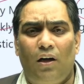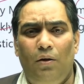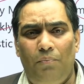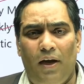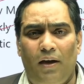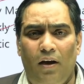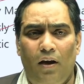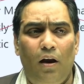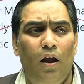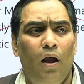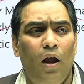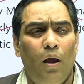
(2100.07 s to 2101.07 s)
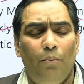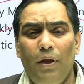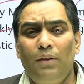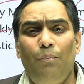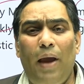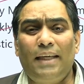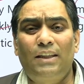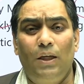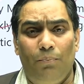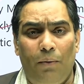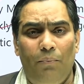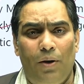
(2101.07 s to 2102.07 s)
material with
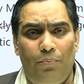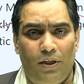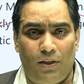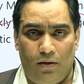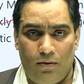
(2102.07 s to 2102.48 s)
maximum revision,